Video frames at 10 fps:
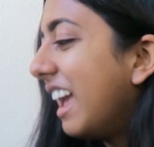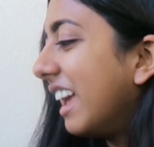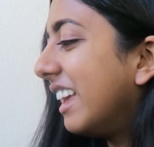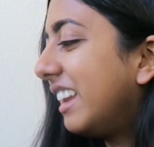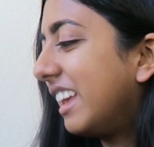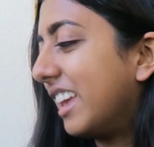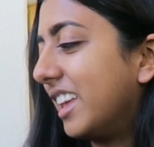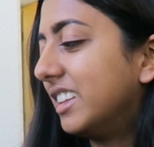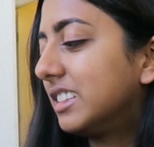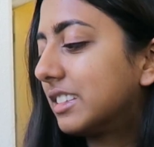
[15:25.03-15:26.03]
It
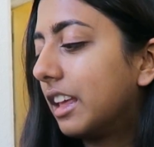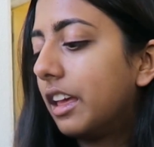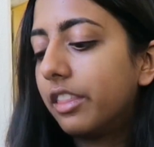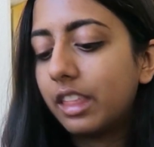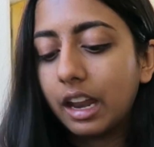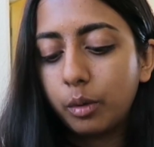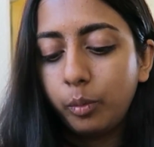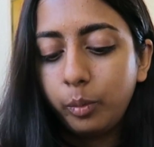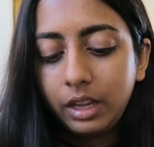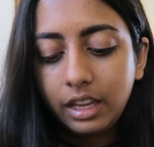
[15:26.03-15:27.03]
is
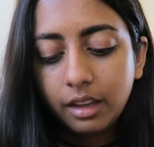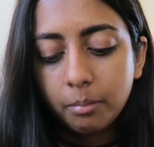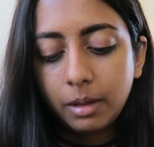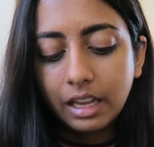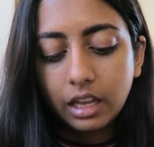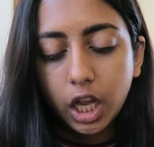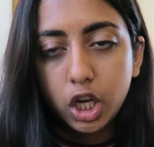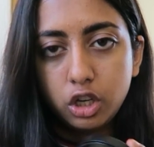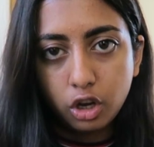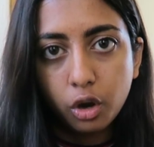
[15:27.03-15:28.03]
that we make
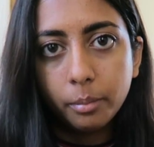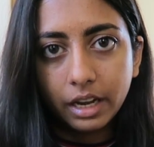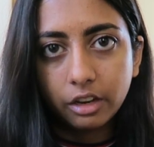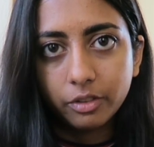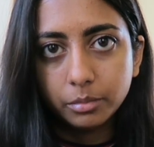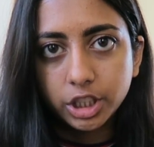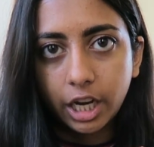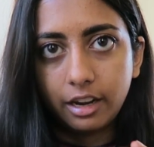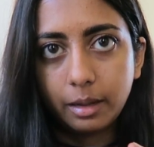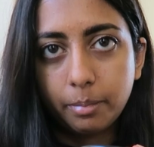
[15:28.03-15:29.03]
no money from
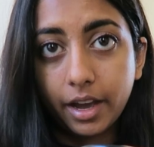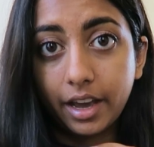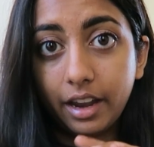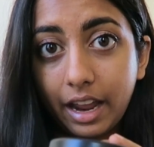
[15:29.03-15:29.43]
Charity Pot.